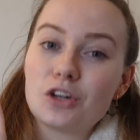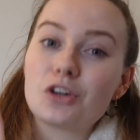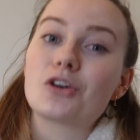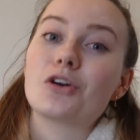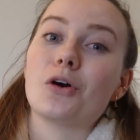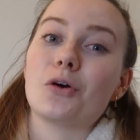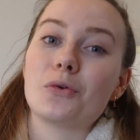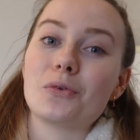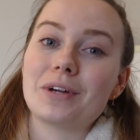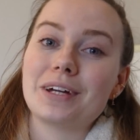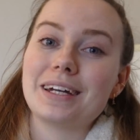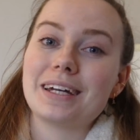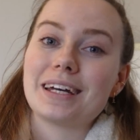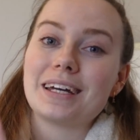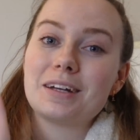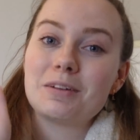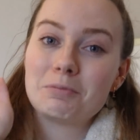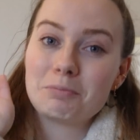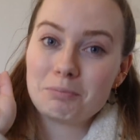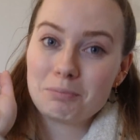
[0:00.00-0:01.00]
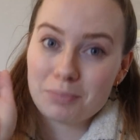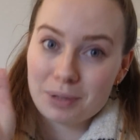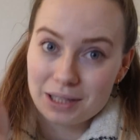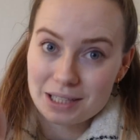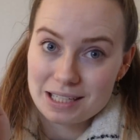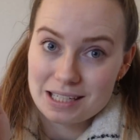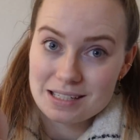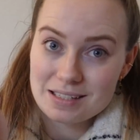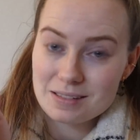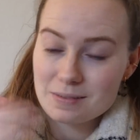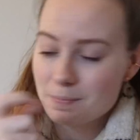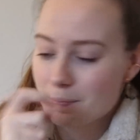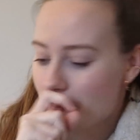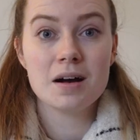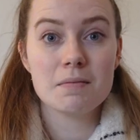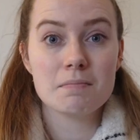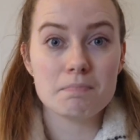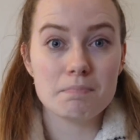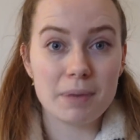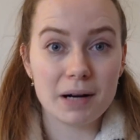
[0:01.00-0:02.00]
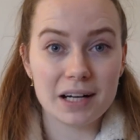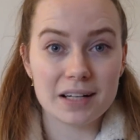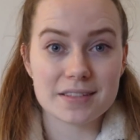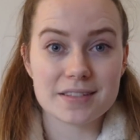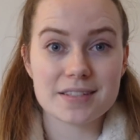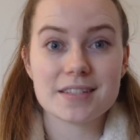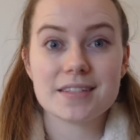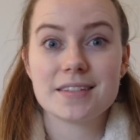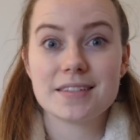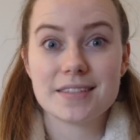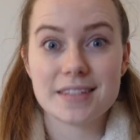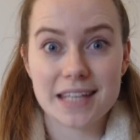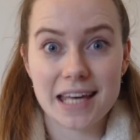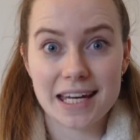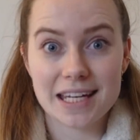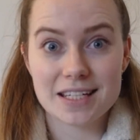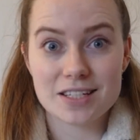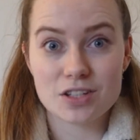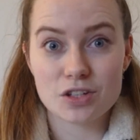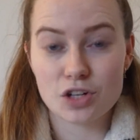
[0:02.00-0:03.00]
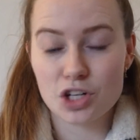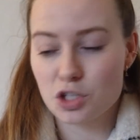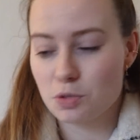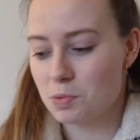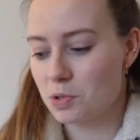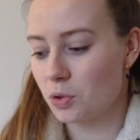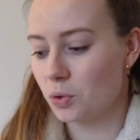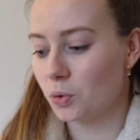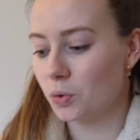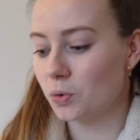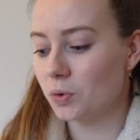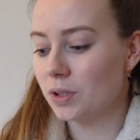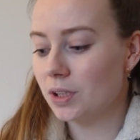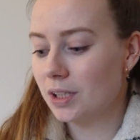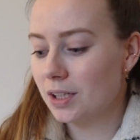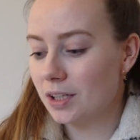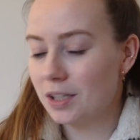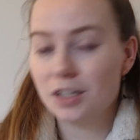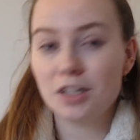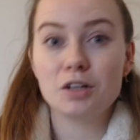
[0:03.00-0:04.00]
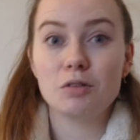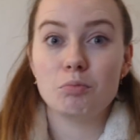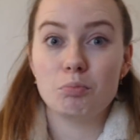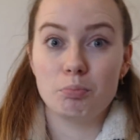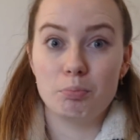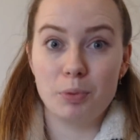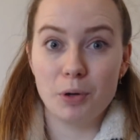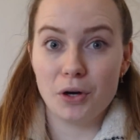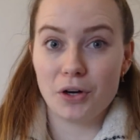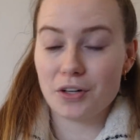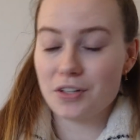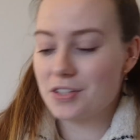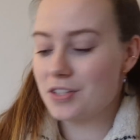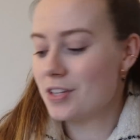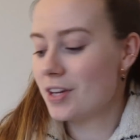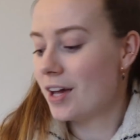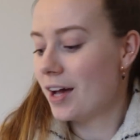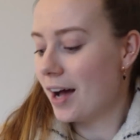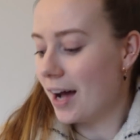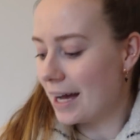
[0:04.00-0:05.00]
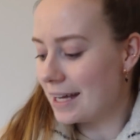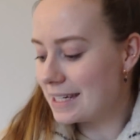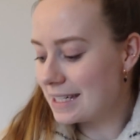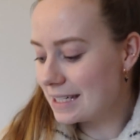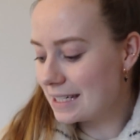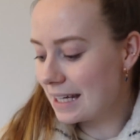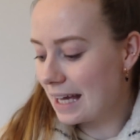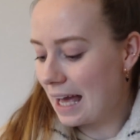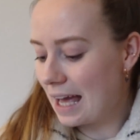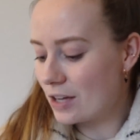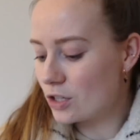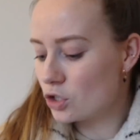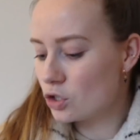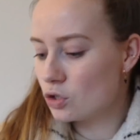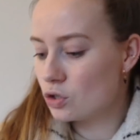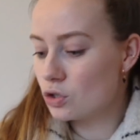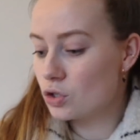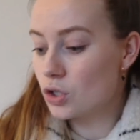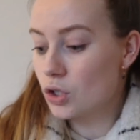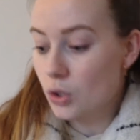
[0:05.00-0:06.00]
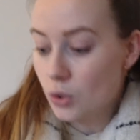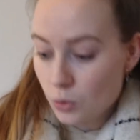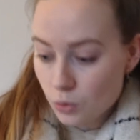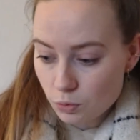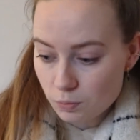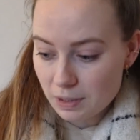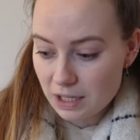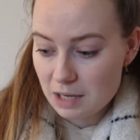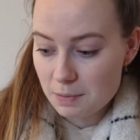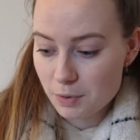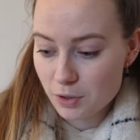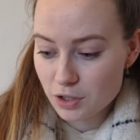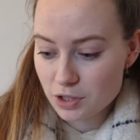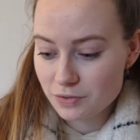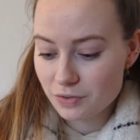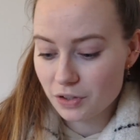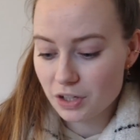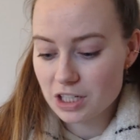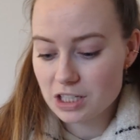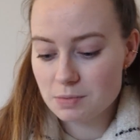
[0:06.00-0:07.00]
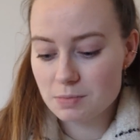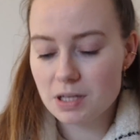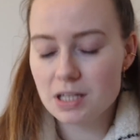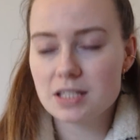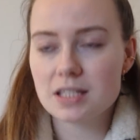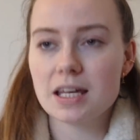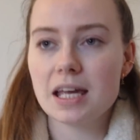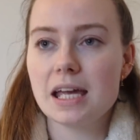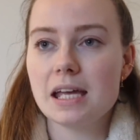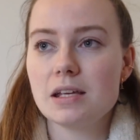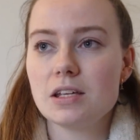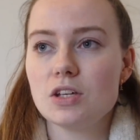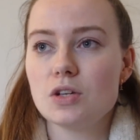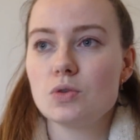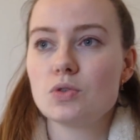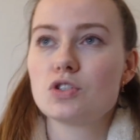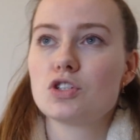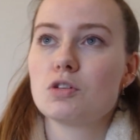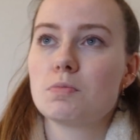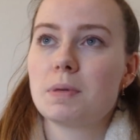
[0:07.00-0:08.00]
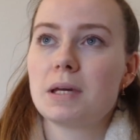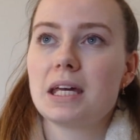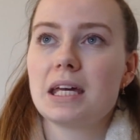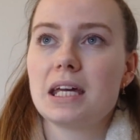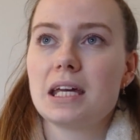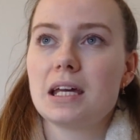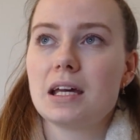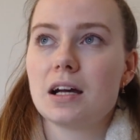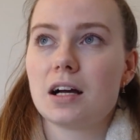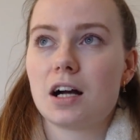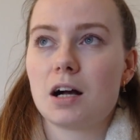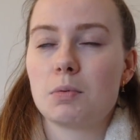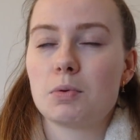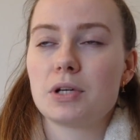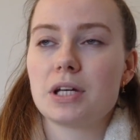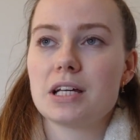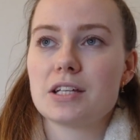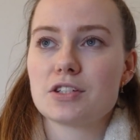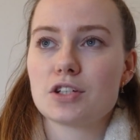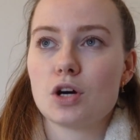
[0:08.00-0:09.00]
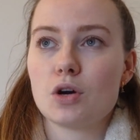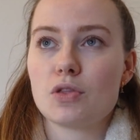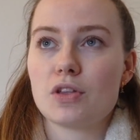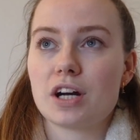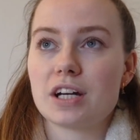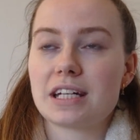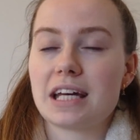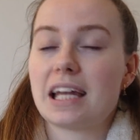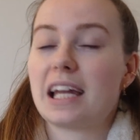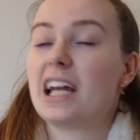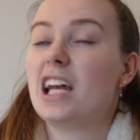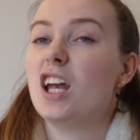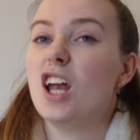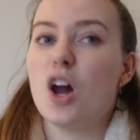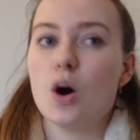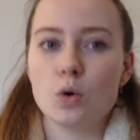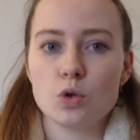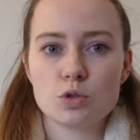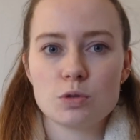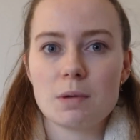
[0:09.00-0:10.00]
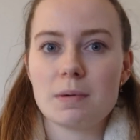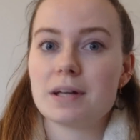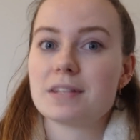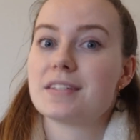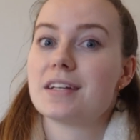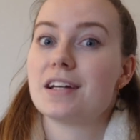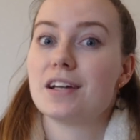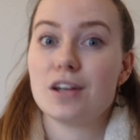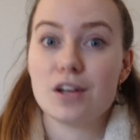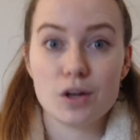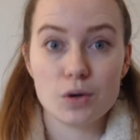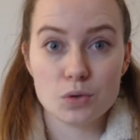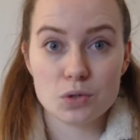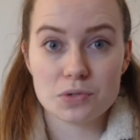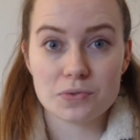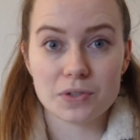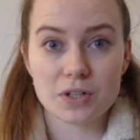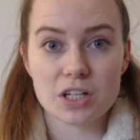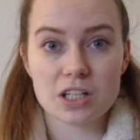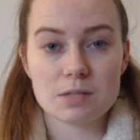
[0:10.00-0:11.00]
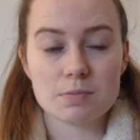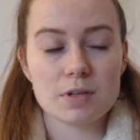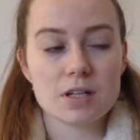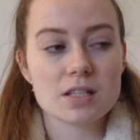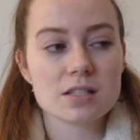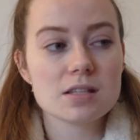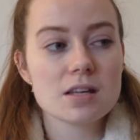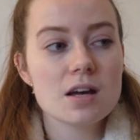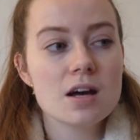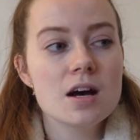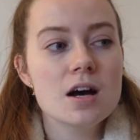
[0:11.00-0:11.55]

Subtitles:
Go read it, please. But to get into the Christmas haul, books. I didn't get too many books for Christmas. It used to be a couple of years ago that I'd get like loads for my birthday and loads for Christmas.